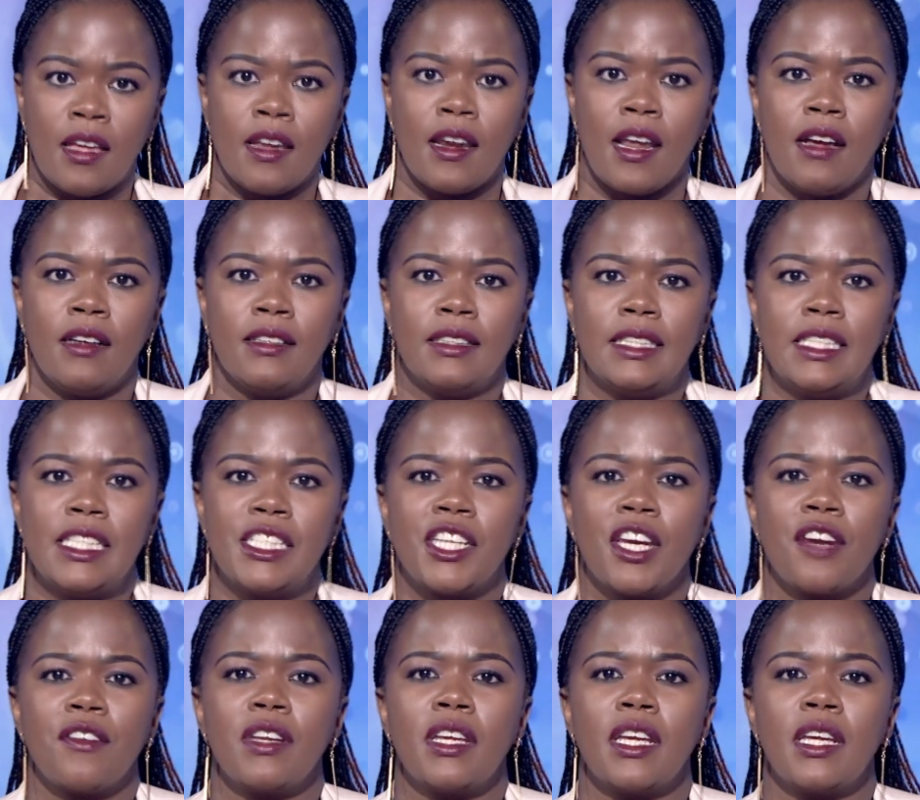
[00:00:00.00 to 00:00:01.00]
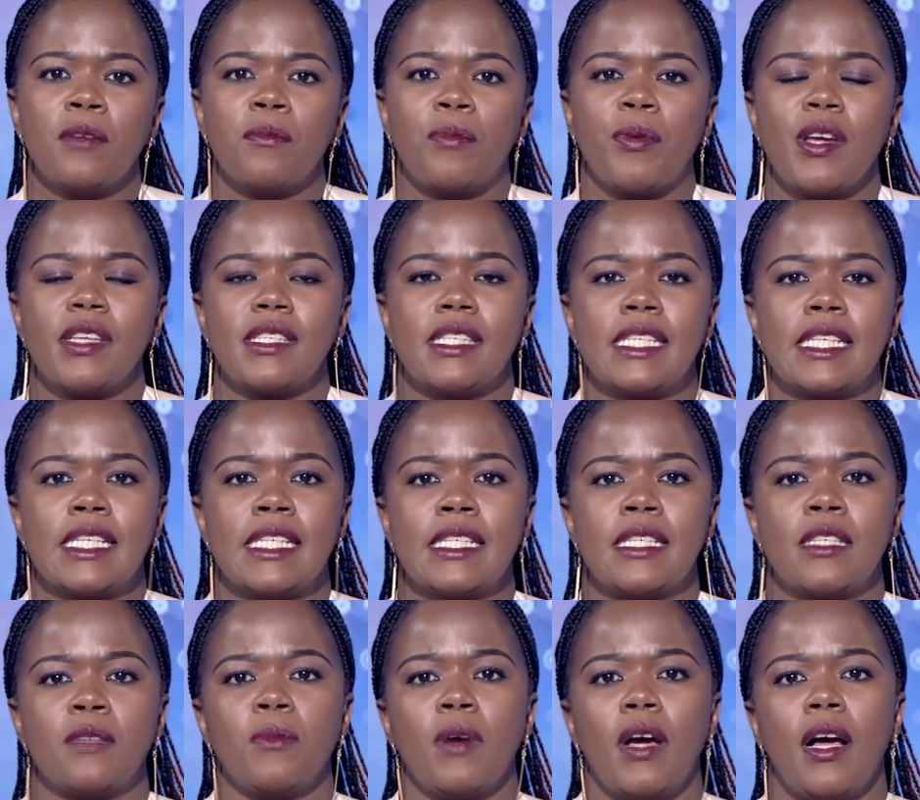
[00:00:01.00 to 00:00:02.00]
Now, Nigerian
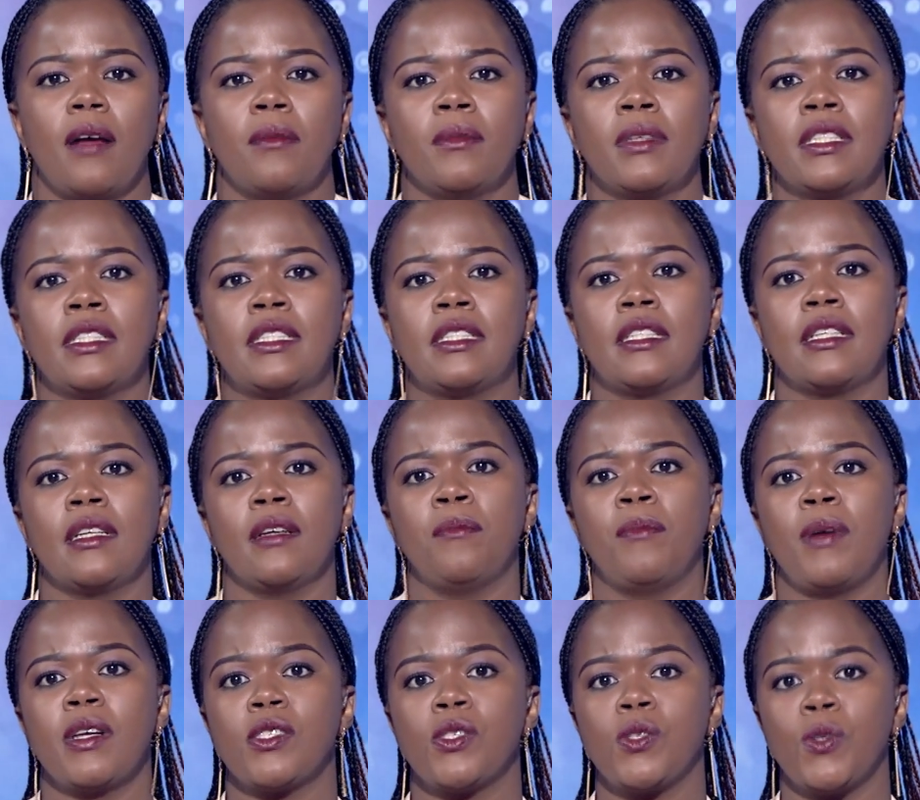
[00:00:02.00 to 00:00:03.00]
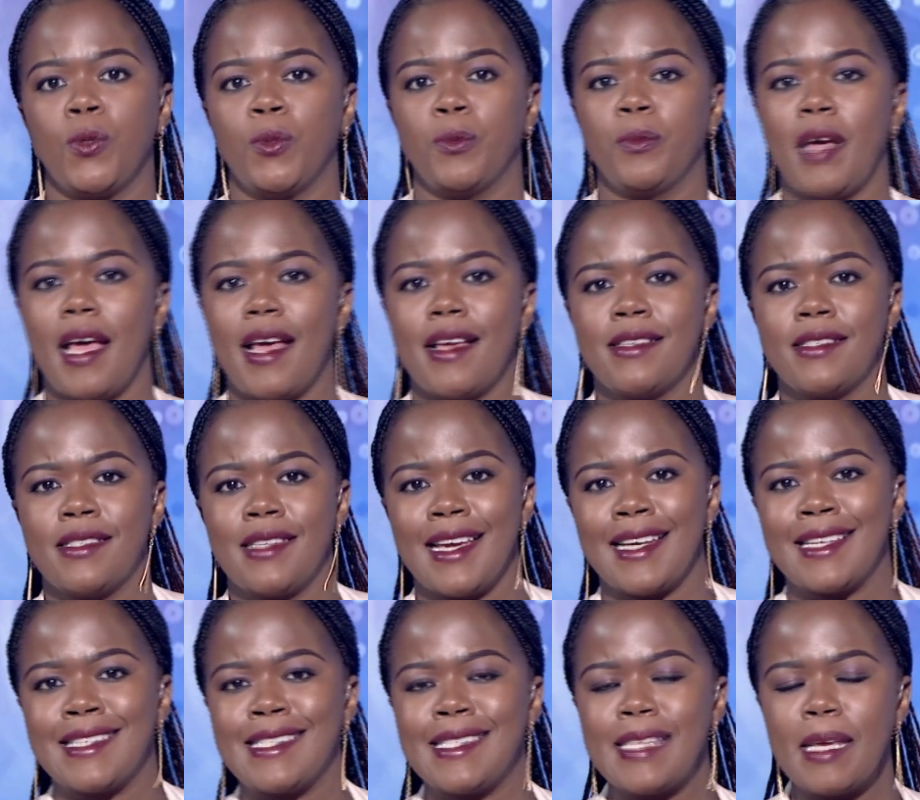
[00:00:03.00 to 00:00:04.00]
President Mohamed Bazoum has
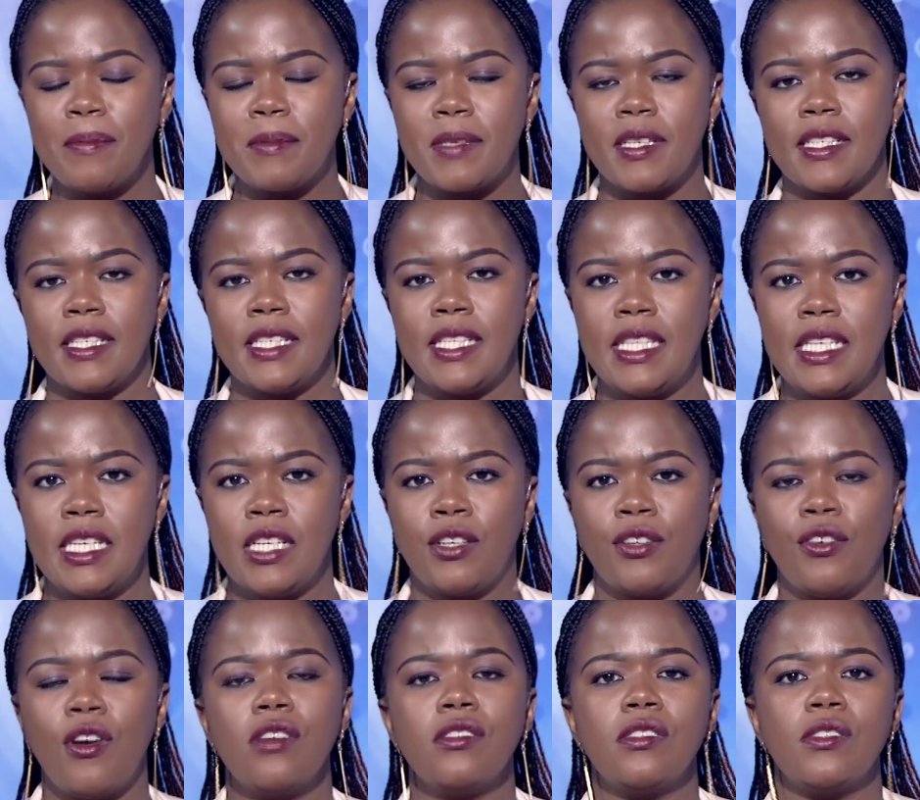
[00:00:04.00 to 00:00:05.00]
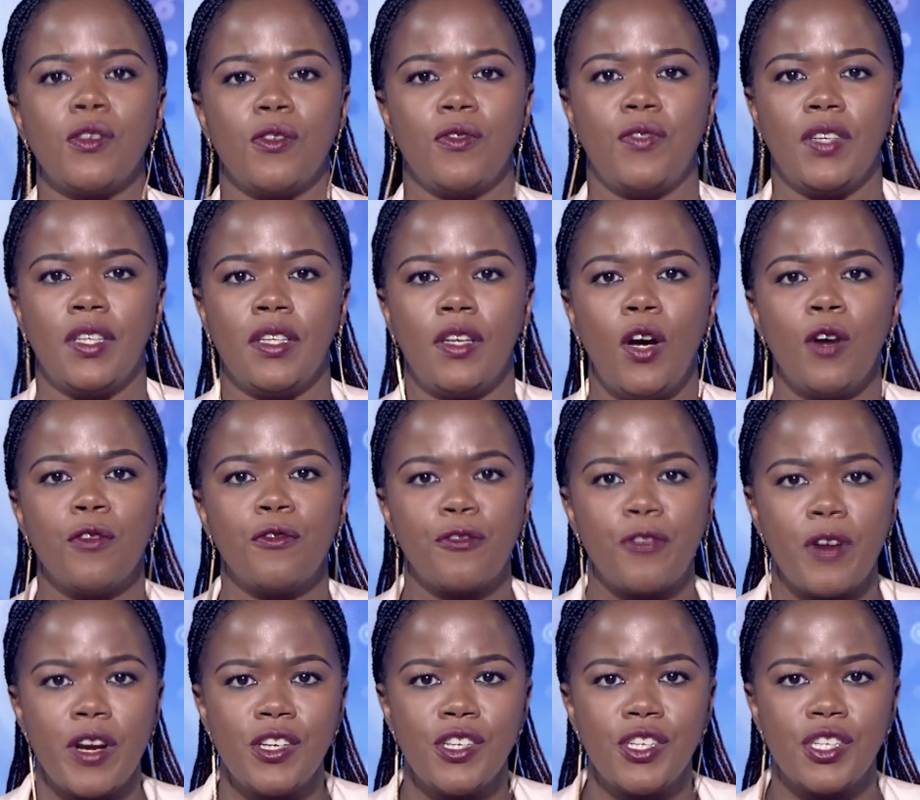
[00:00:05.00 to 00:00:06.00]
accepted the crossover of
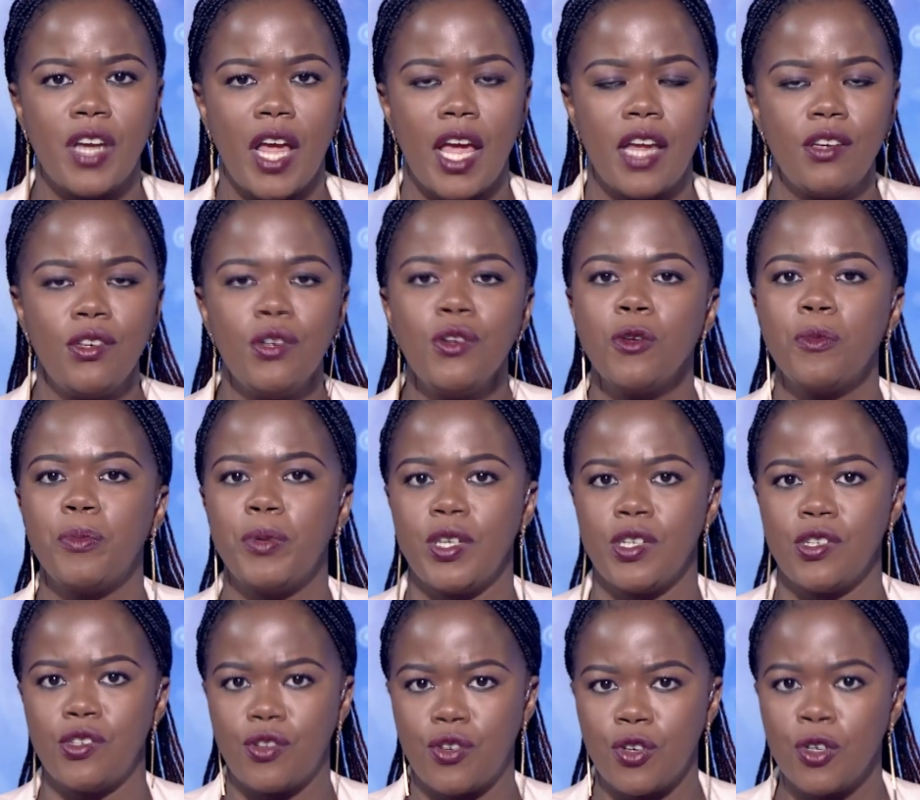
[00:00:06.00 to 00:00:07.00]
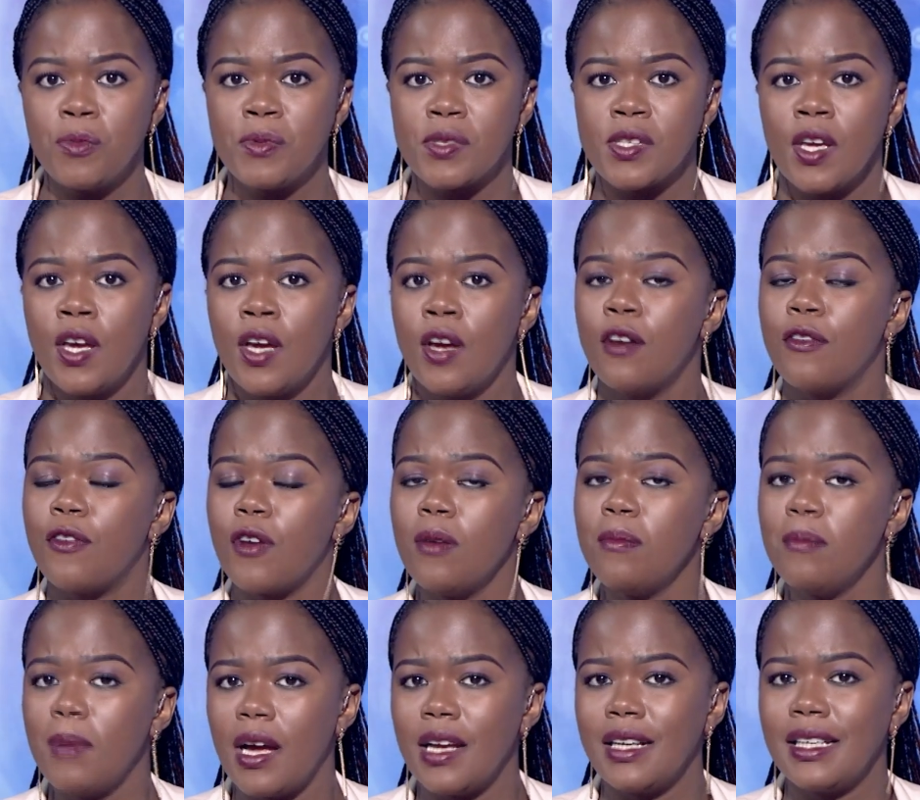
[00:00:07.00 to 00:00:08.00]
French and European troops from
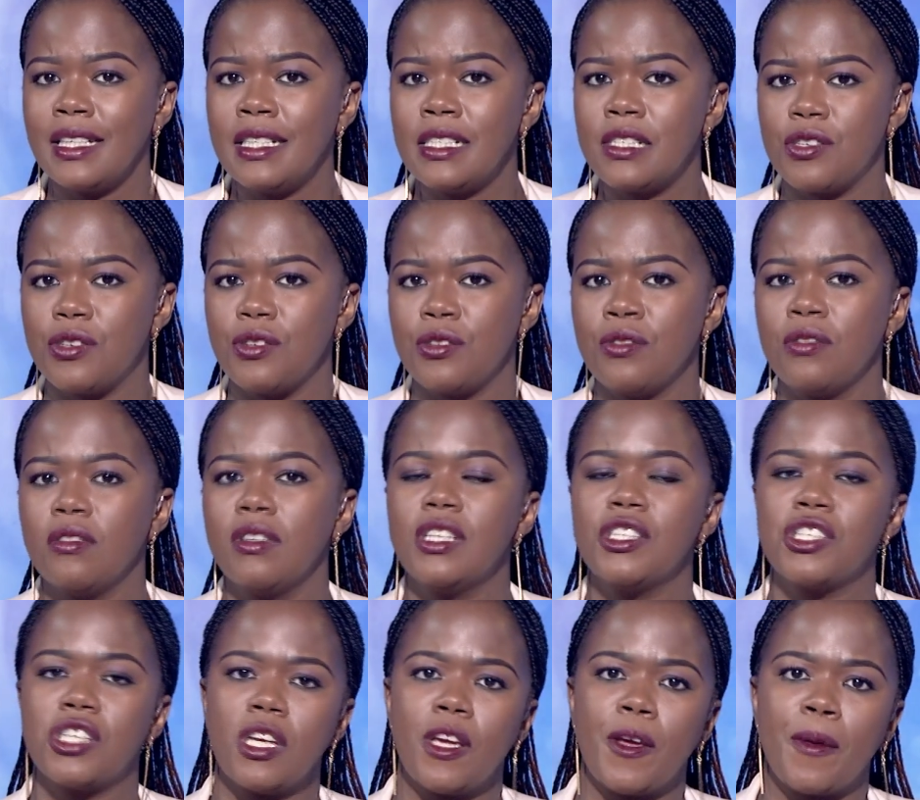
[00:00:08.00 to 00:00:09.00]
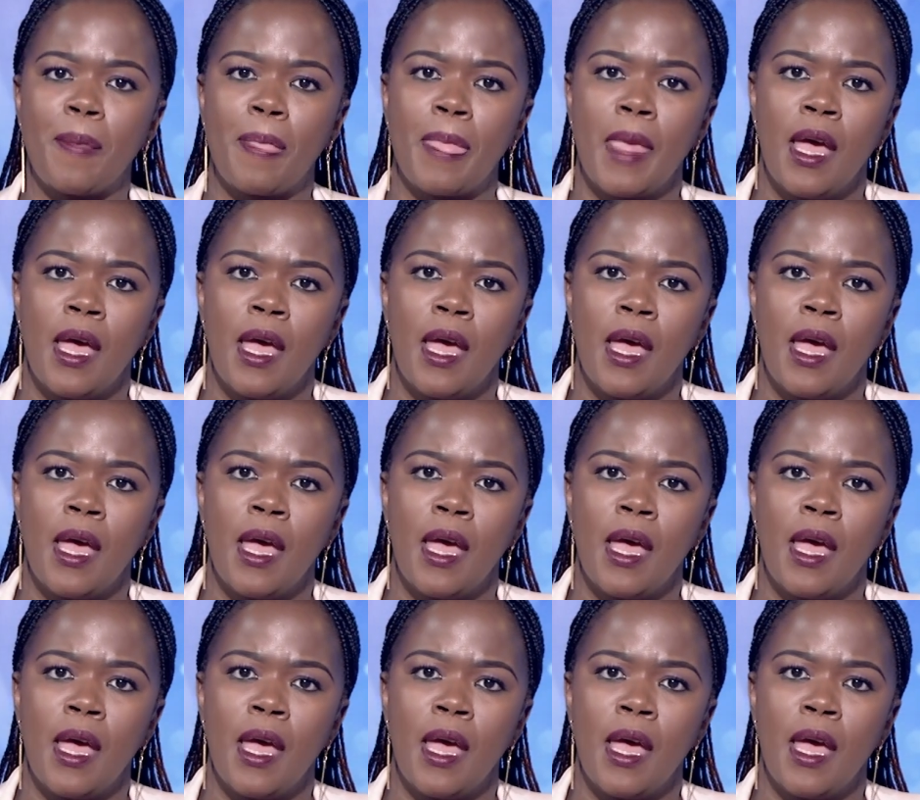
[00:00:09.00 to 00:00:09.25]
Mali to Niger.